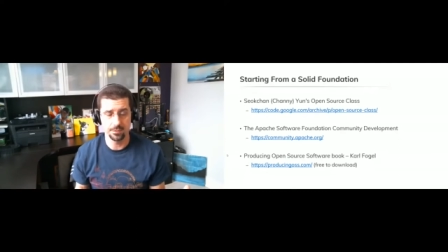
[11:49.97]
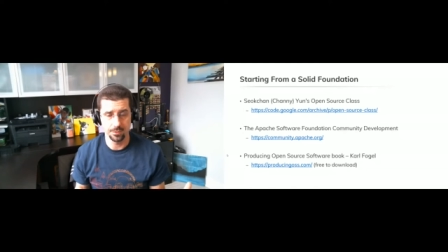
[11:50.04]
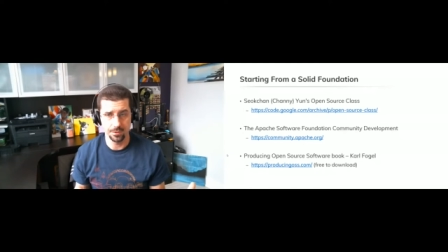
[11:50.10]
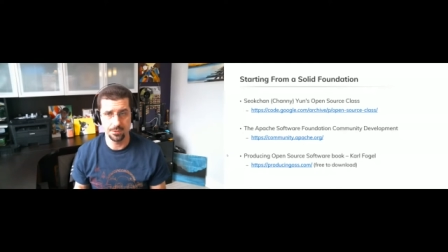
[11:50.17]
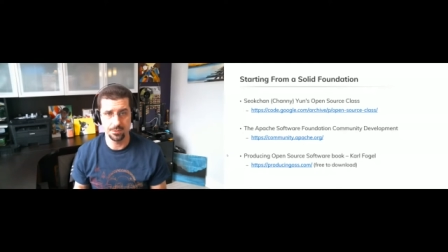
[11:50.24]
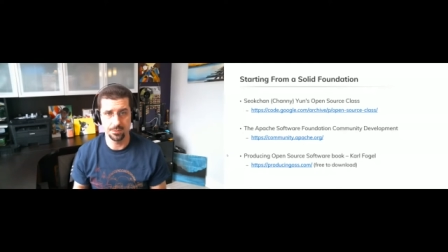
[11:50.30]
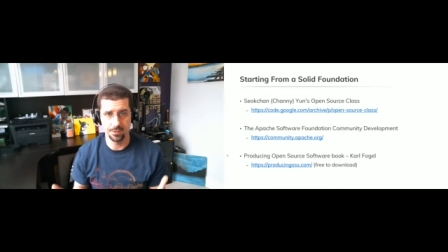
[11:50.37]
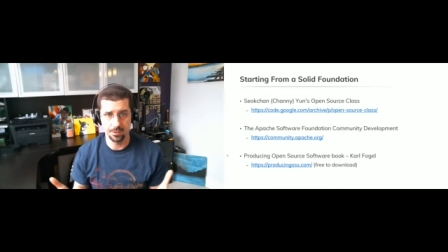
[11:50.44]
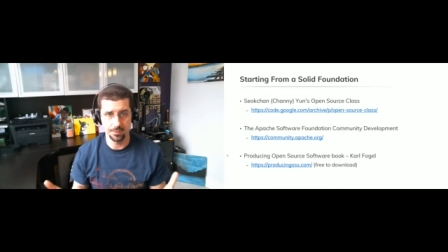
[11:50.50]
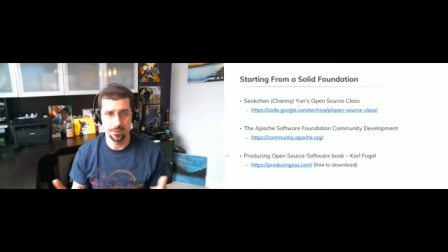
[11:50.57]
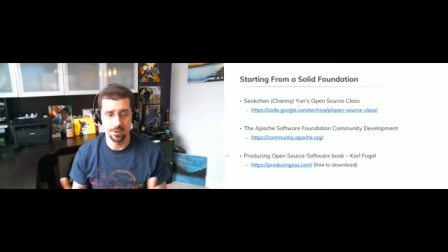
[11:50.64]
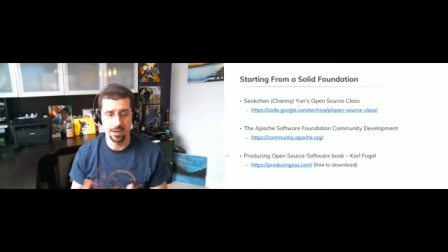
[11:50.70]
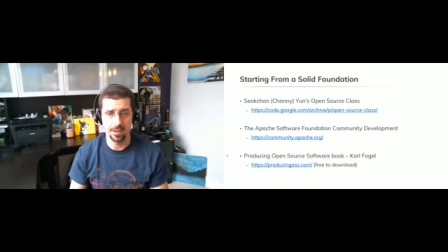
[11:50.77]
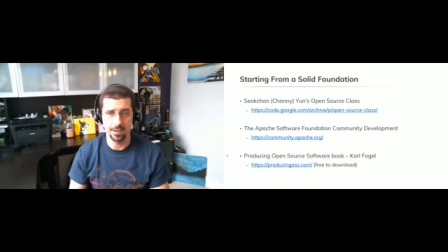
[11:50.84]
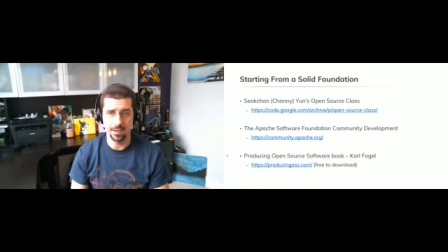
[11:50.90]
which we're,
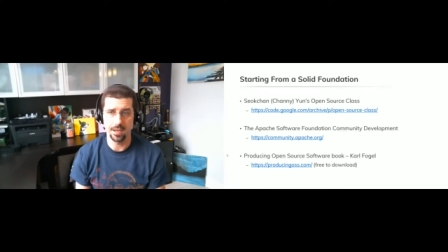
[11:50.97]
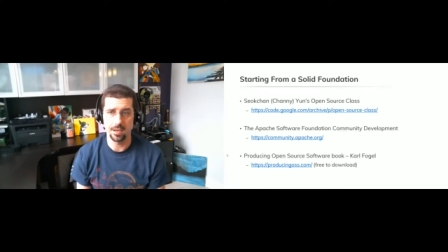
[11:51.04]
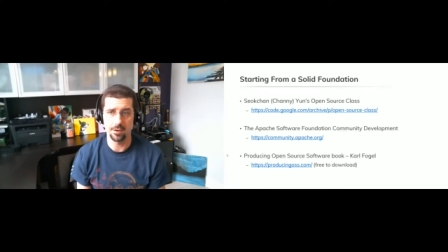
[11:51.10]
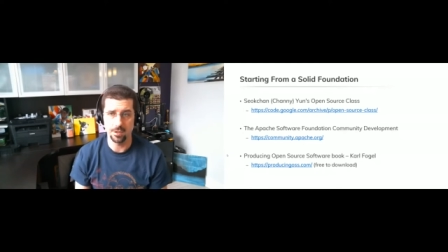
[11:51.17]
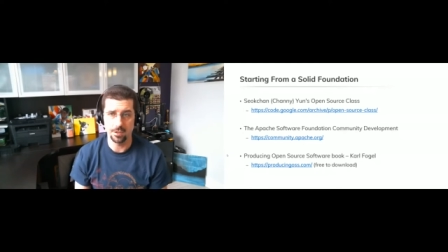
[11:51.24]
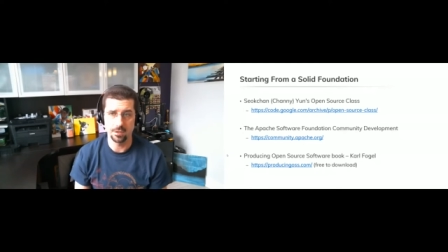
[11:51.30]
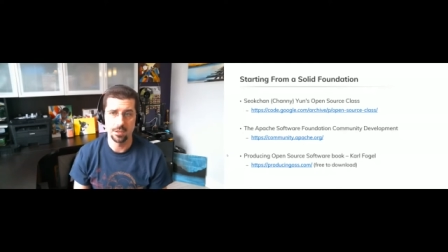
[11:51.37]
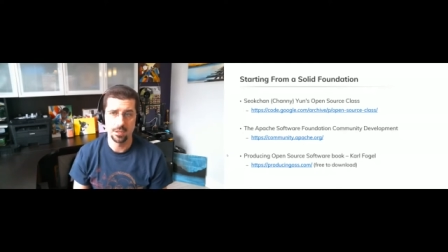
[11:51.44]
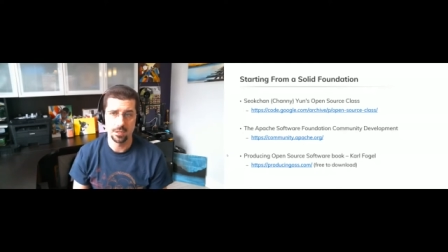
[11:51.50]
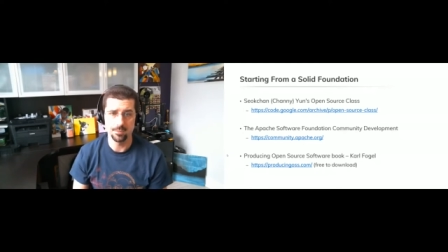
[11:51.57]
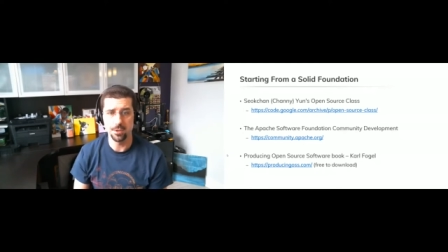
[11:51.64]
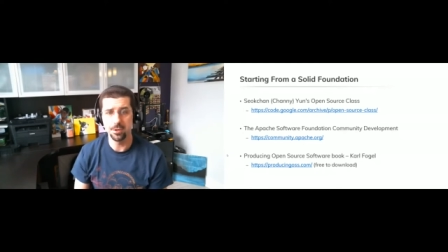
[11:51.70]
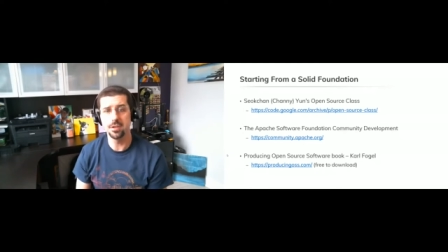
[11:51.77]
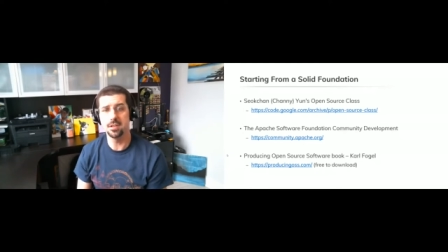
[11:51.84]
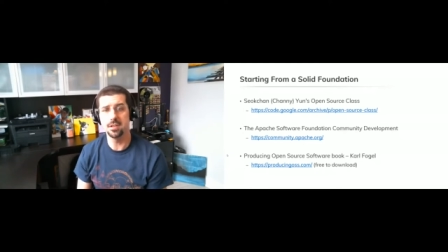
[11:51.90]
we're hanging out in,
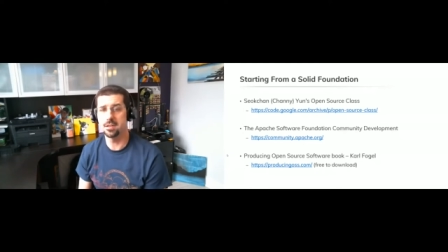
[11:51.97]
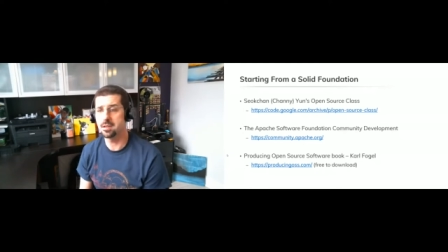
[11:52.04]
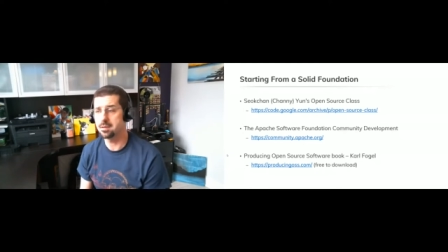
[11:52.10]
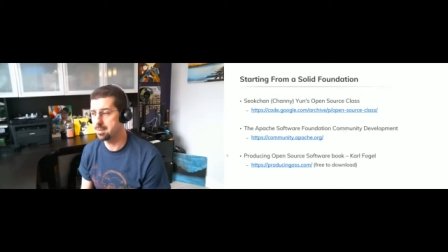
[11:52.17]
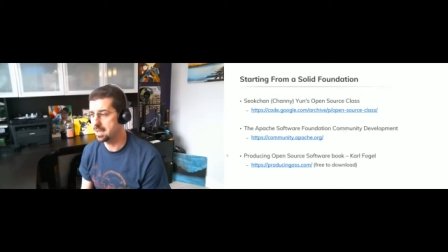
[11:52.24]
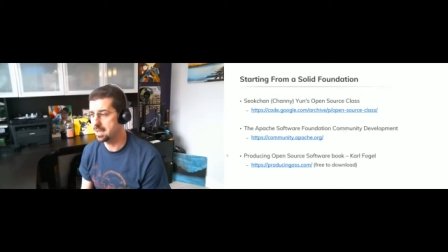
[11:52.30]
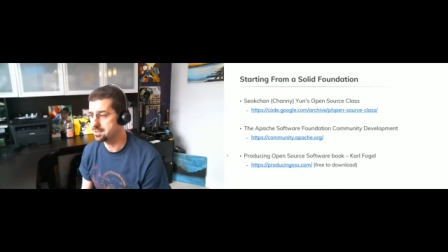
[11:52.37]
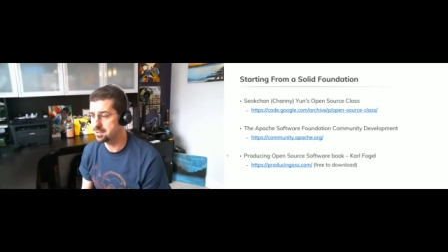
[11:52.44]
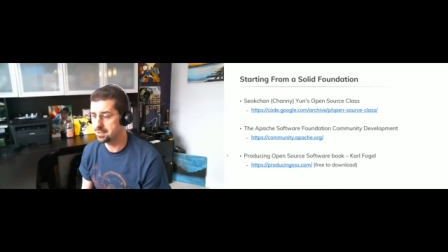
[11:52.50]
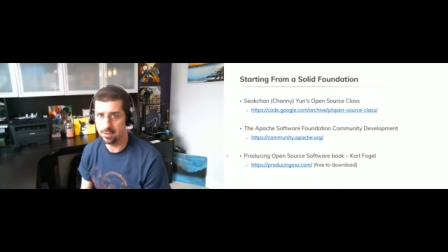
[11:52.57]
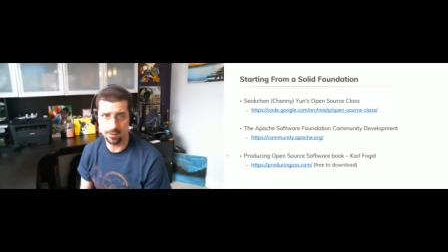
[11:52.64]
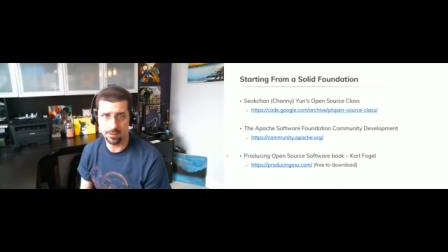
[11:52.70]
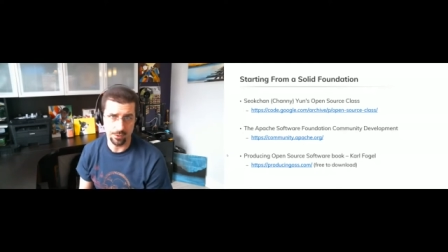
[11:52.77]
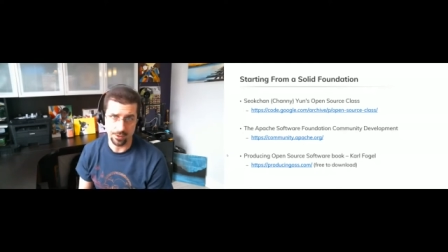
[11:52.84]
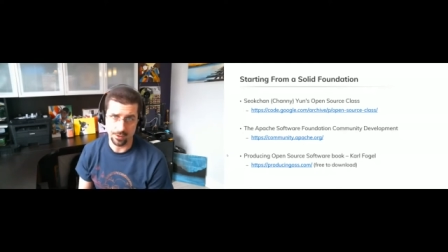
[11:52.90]

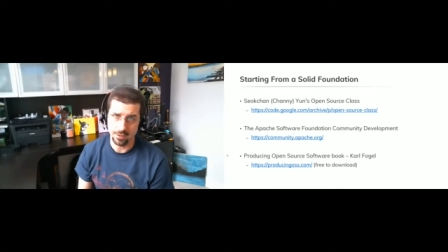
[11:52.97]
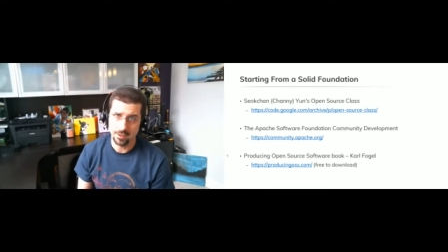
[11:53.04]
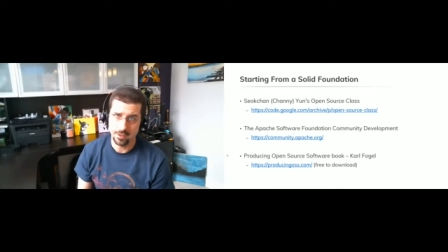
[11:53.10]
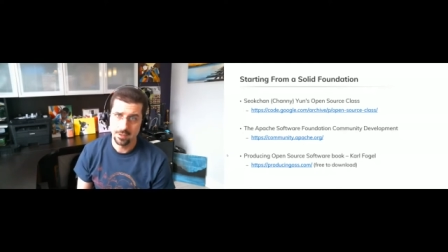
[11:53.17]
community.apache.org.